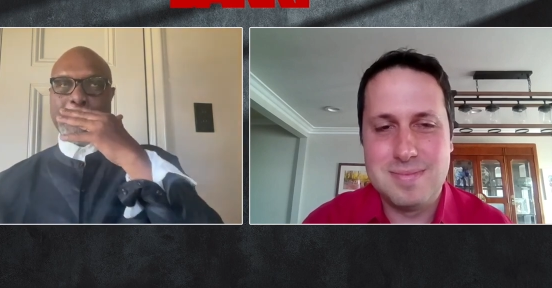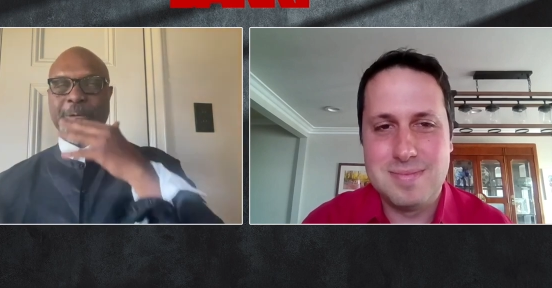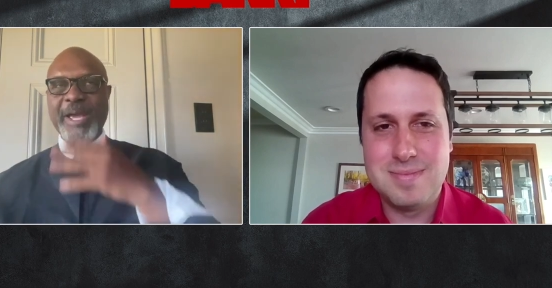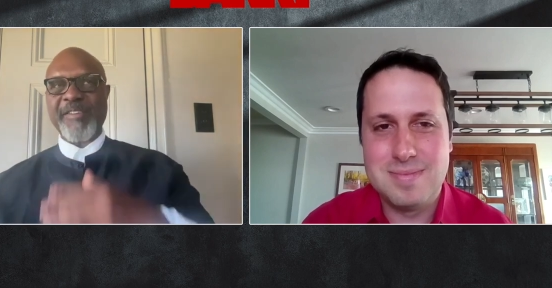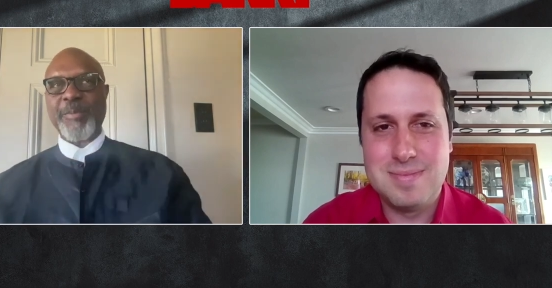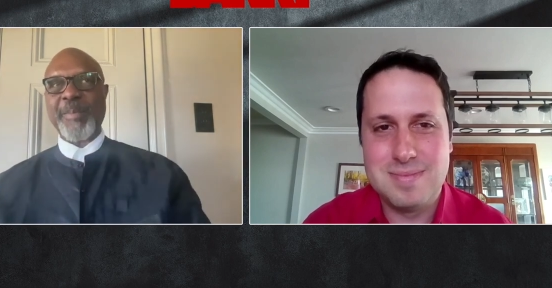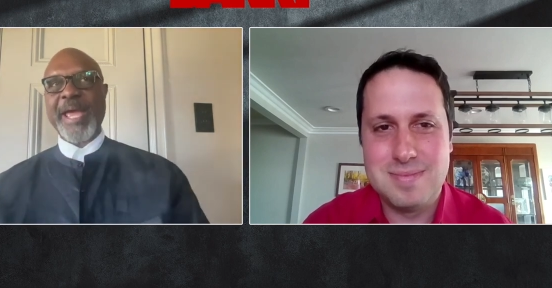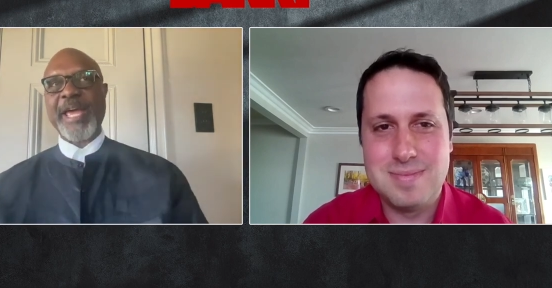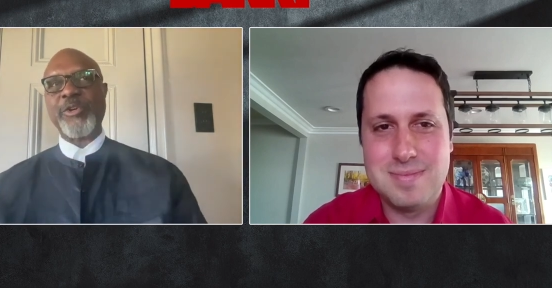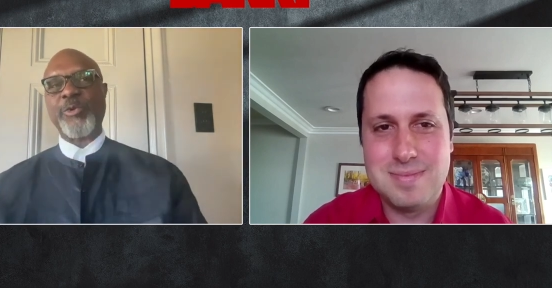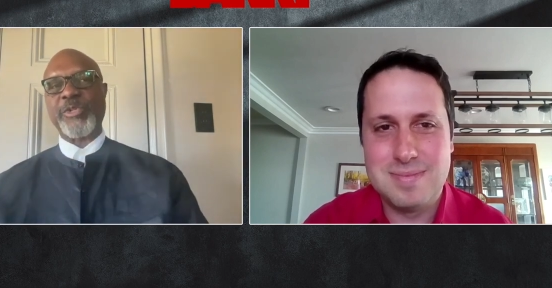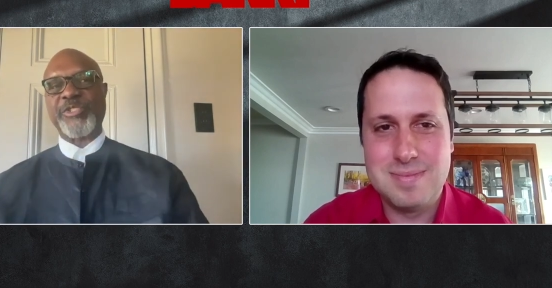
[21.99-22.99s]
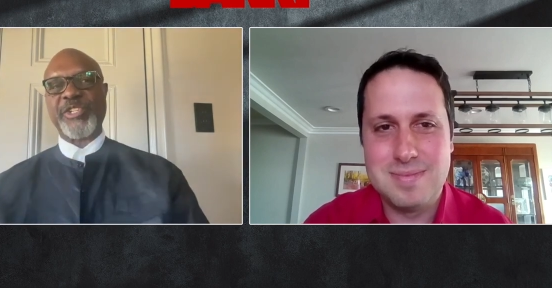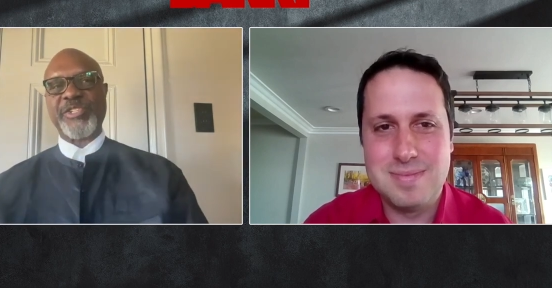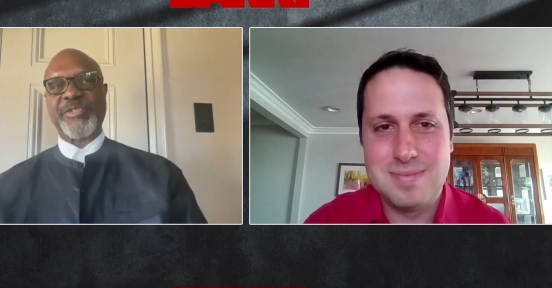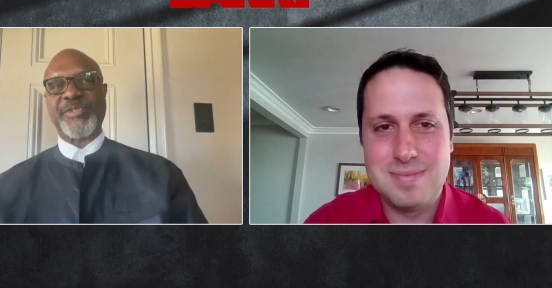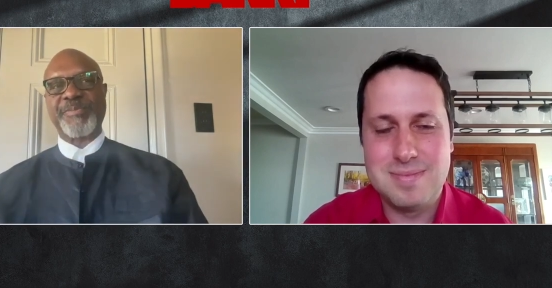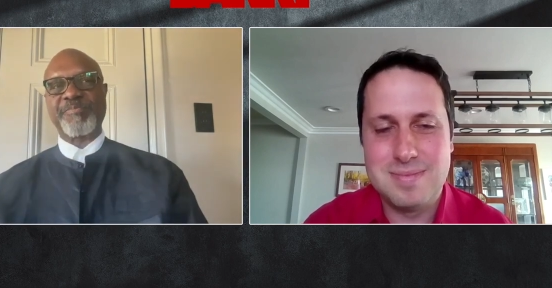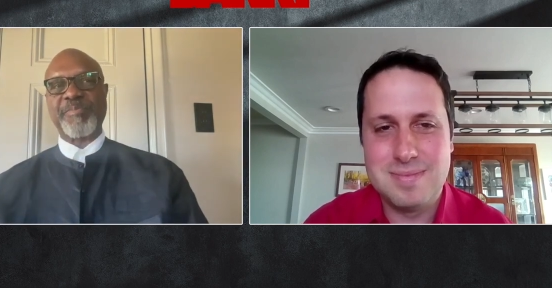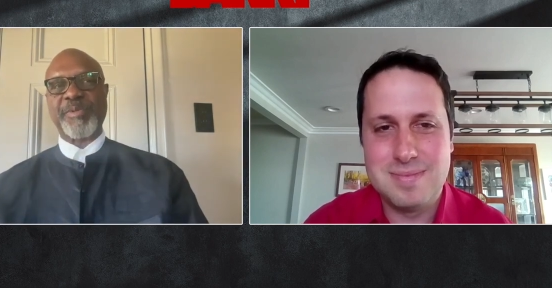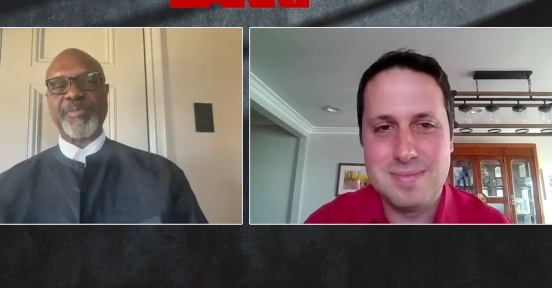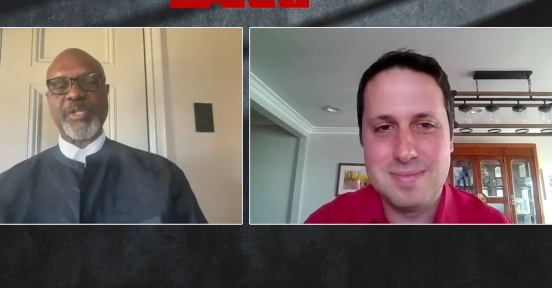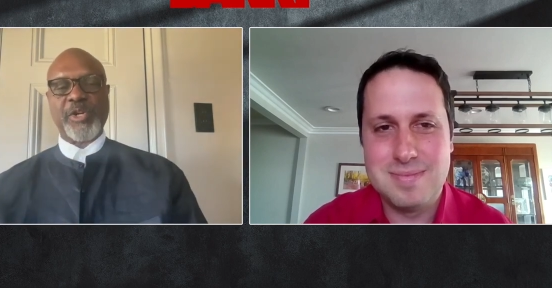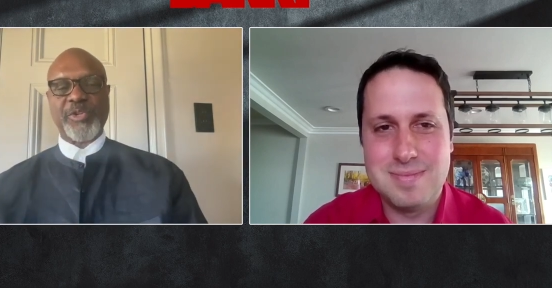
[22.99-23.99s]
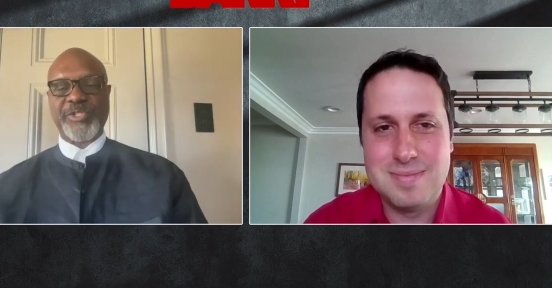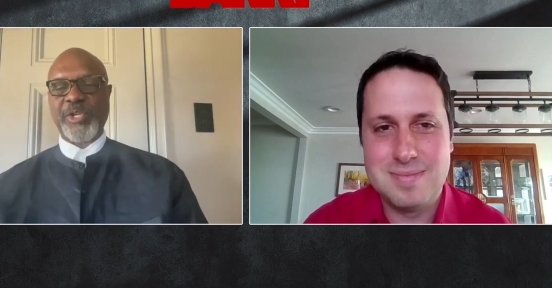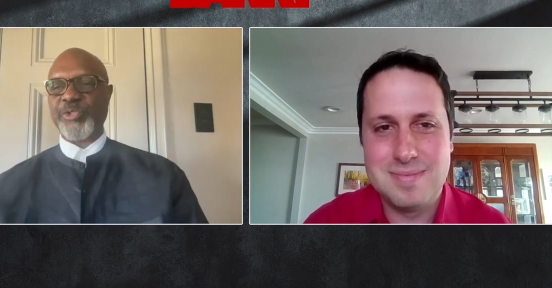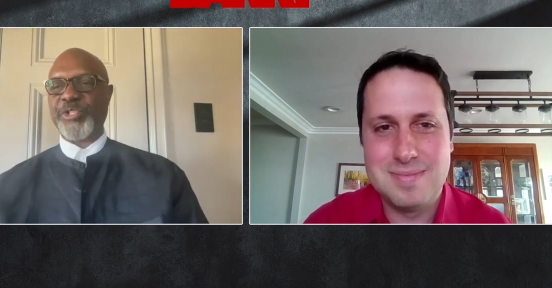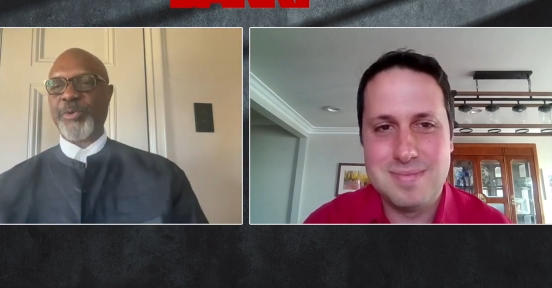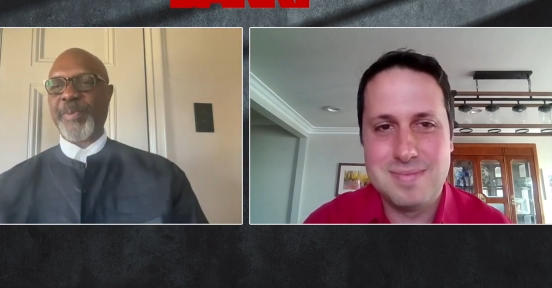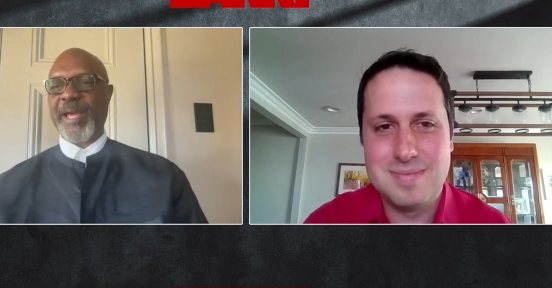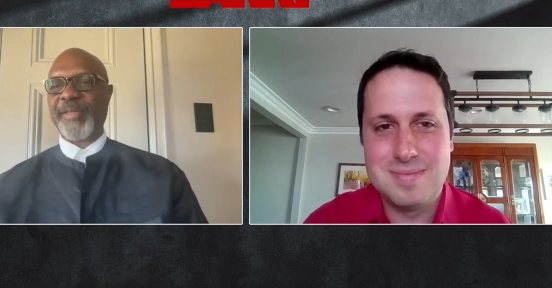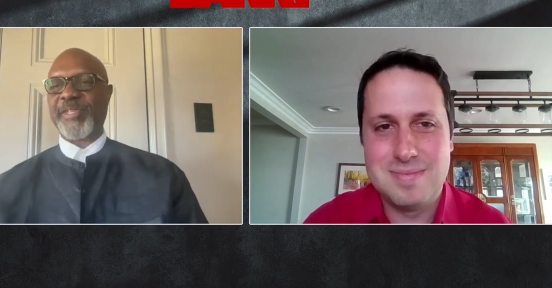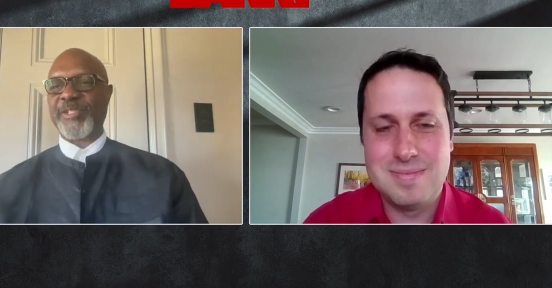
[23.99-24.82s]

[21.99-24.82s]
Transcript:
Speaker 1: you have a man who is just you know sociopath.